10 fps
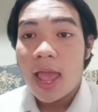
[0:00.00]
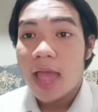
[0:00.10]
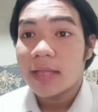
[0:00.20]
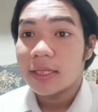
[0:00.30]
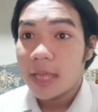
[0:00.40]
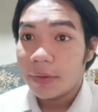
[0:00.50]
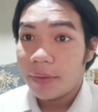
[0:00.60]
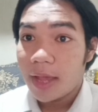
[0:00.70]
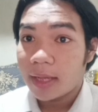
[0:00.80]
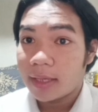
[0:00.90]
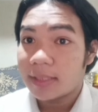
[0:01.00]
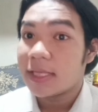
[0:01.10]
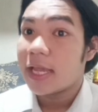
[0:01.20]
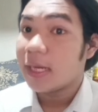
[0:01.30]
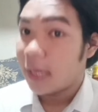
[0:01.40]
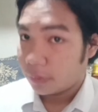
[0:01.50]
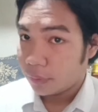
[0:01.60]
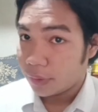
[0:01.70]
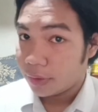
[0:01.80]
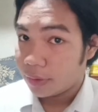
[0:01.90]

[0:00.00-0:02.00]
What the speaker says: and the direct is a letter.